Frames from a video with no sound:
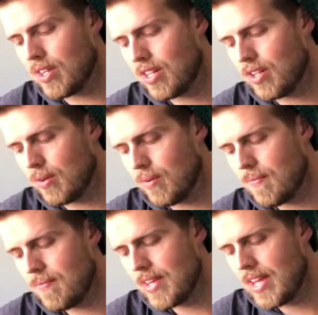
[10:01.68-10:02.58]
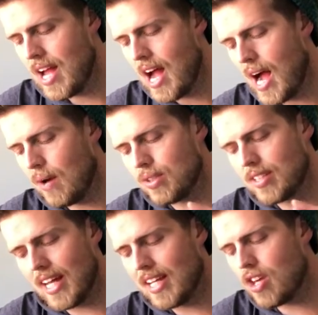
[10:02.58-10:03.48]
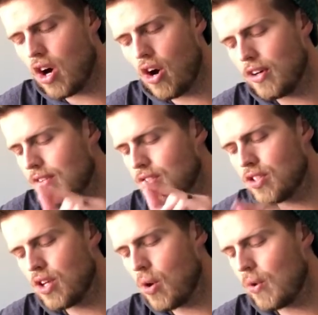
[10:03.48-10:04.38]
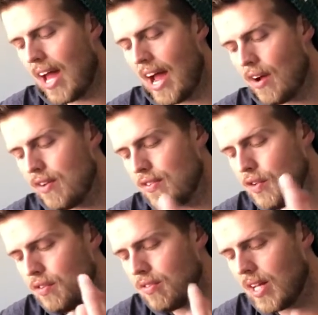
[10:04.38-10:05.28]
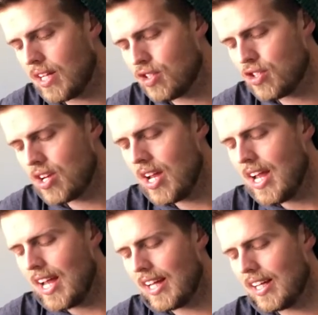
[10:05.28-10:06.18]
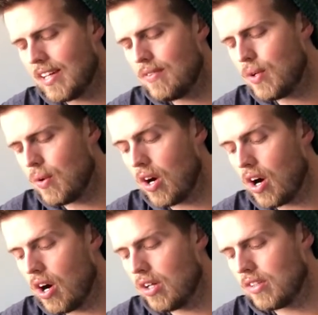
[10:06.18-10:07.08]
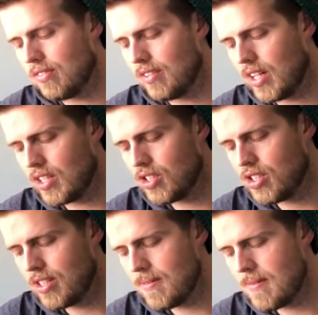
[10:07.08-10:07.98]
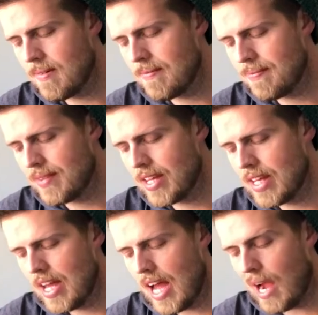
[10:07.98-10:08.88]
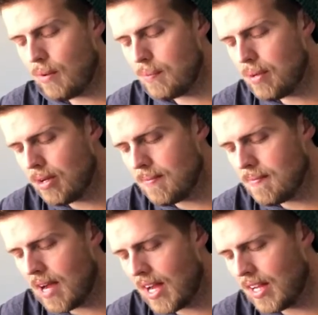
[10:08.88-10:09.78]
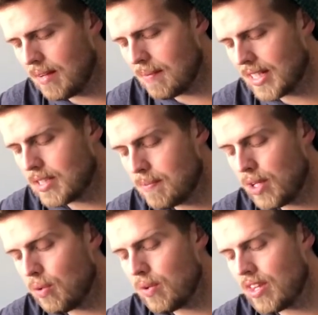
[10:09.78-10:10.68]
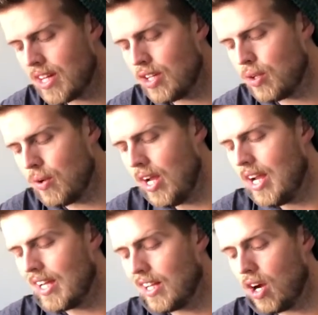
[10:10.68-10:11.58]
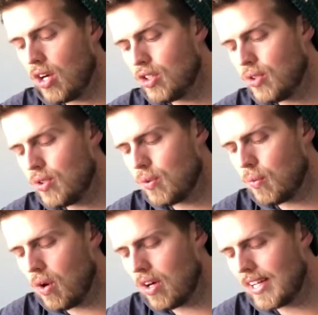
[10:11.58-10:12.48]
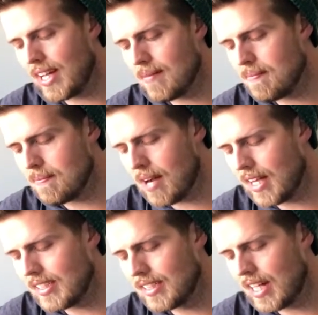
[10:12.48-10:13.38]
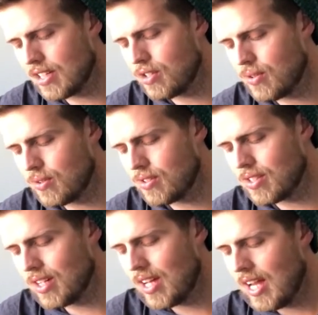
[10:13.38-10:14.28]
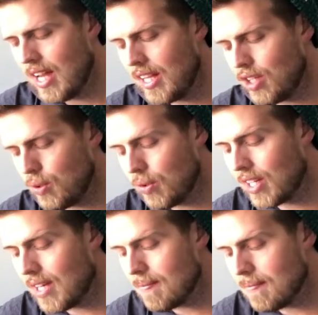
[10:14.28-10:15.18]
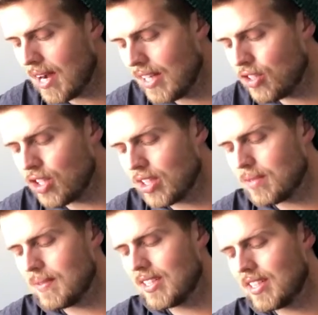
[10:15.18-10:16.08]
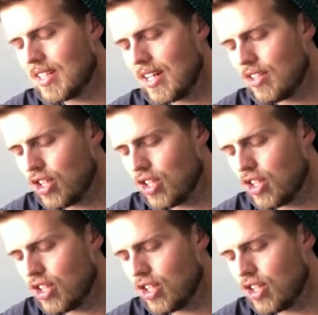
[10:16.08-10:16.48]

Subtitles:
within you. I will take the heart of stone out of your flesh and give you a heart of flesh. I will put my my spirit within you and cause you to walk in my statutes, and you will keep my judgments